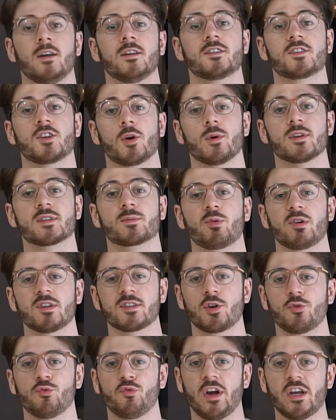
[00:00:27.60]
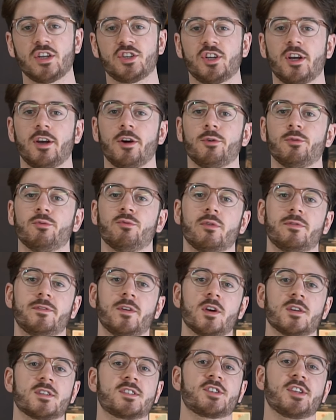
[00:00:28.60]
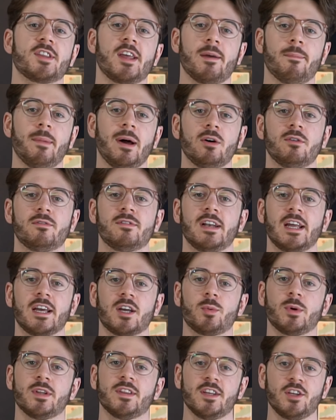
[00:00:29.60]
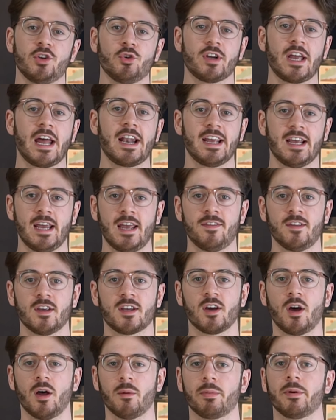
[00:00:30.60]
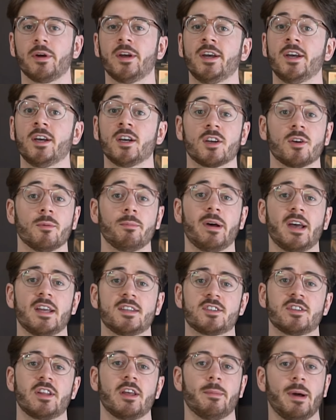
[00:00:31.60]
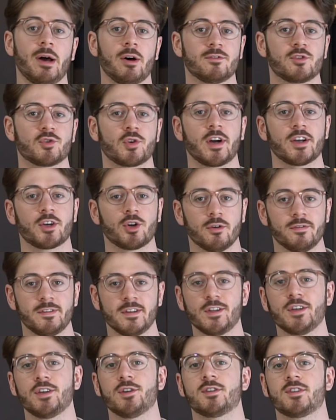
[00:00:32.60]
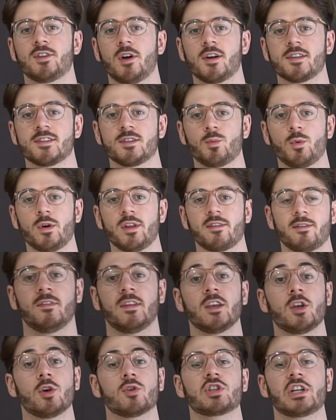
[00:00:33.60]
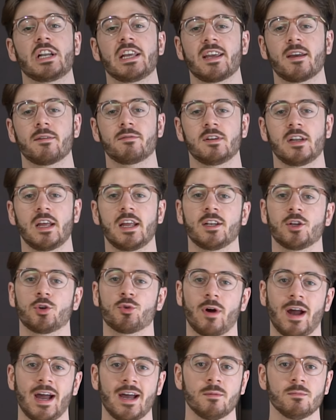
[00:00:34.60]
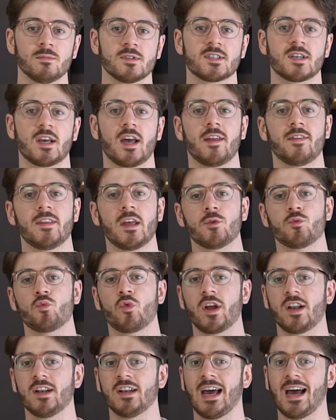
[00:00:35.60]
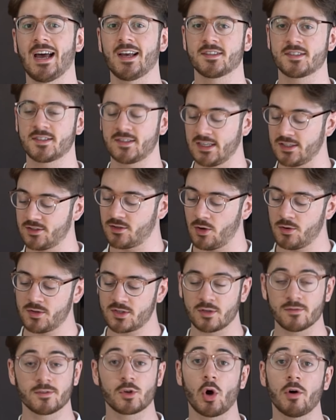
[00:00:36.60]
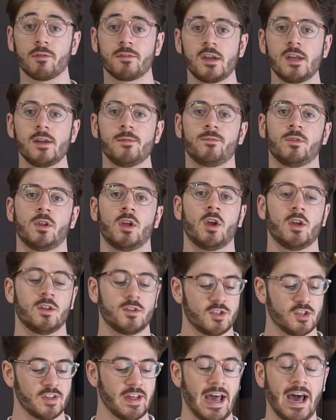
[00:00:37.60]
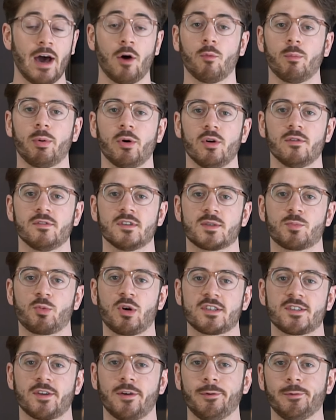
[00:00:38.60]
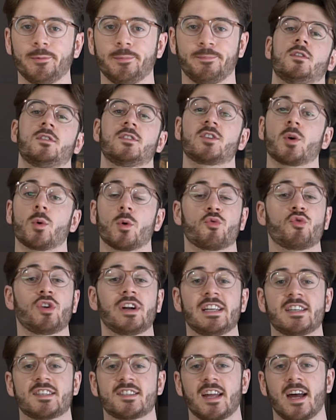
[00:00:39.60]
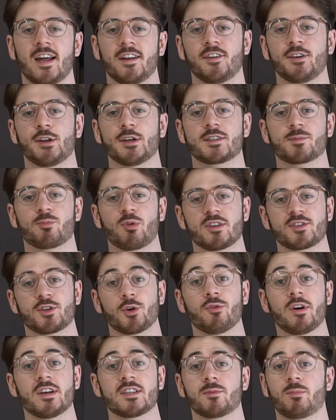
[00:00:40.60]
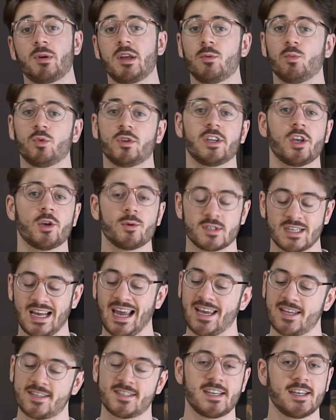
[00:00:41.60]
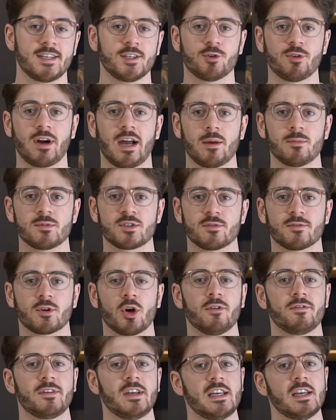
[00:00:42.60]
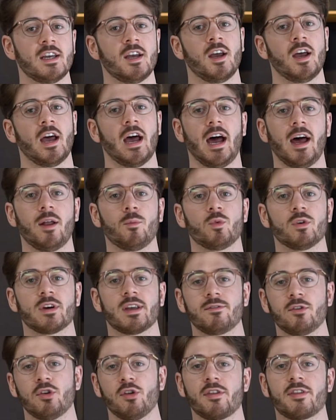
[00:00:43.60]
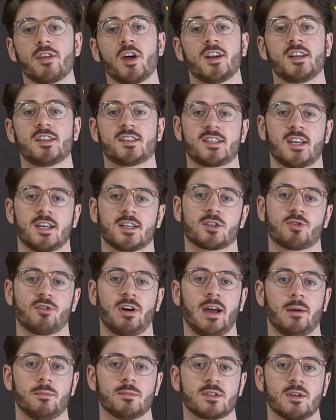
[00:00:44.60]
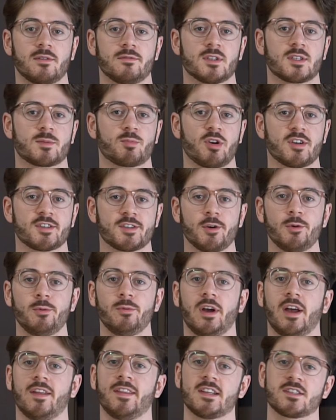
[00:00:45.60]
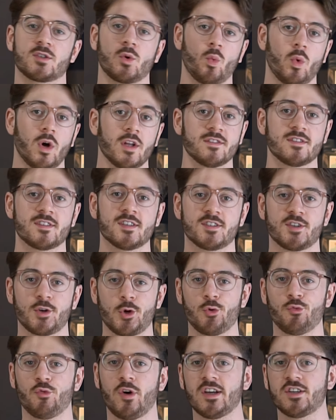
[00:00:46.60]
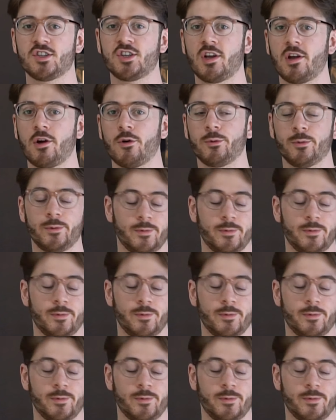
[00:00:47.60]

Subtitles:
So espresso ratio refers to the amount of liquid that you're getting in the cup compared to the amount of dry coffee that you started with. They're usually given in grams and then written as the dose of coffee to the output of espresso. So a really standard espresso recipe will use 18 grams of coffee and will give you 36 grams of espresso, and that's a 1:2 ratio.